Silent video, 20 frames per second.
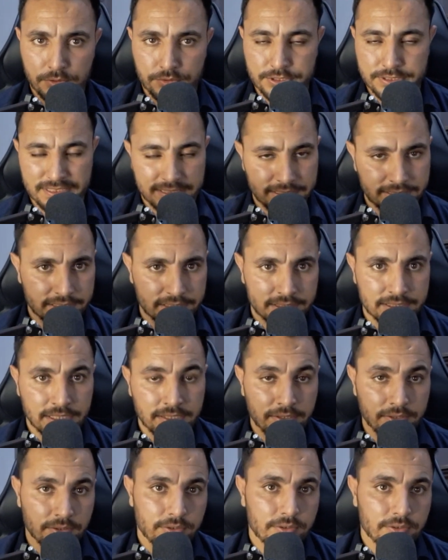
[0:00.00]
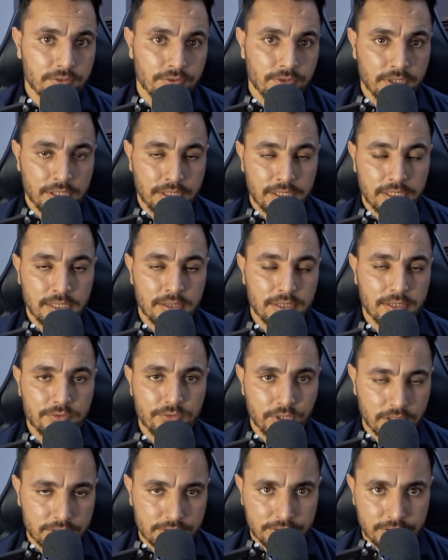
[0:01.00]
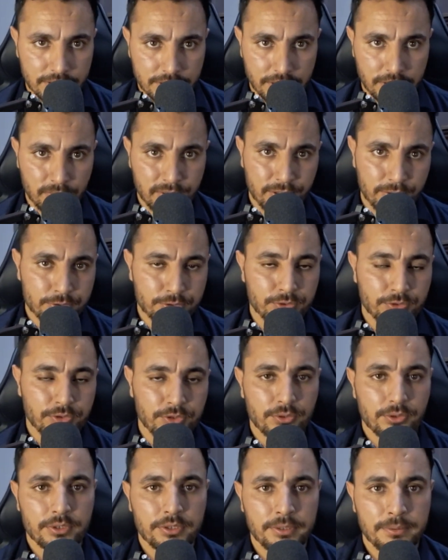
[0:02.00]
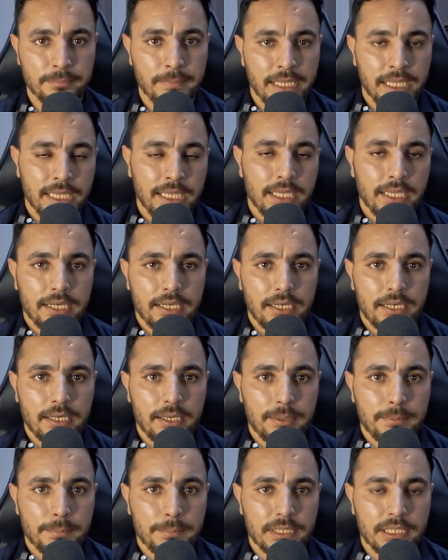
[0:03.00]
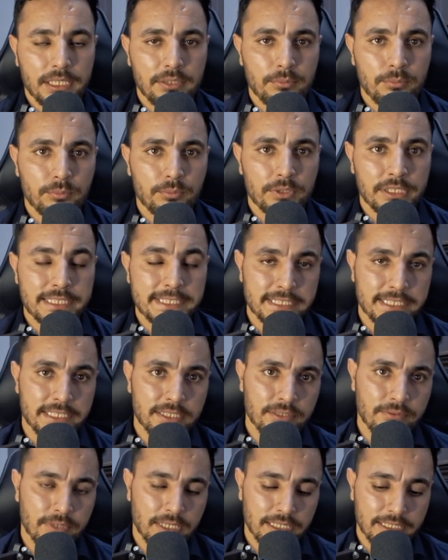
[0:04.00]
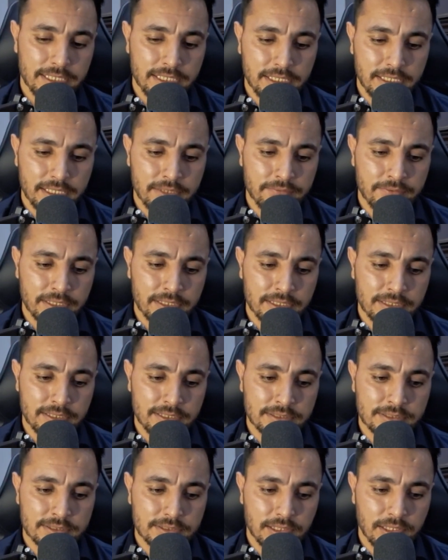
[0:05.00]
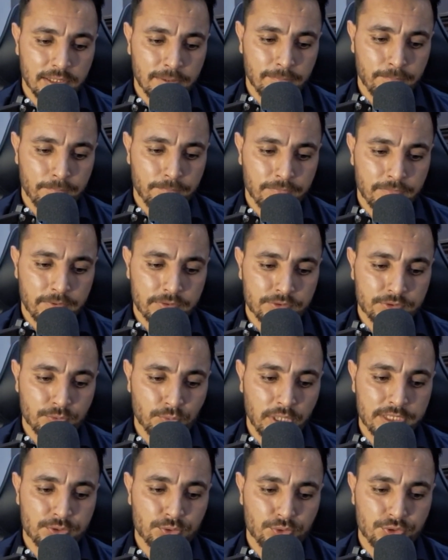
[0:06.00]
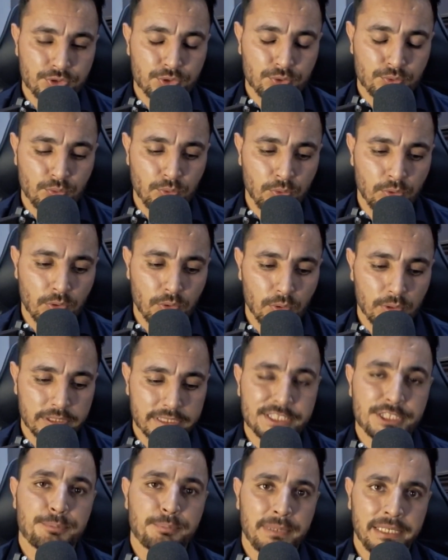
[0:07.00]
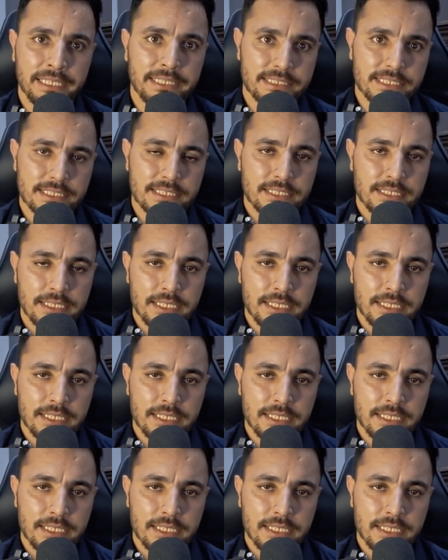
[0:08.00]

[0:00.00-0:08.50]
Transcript: diseases and the drugs that can be used to cure them. He invented this device with a tool called splint,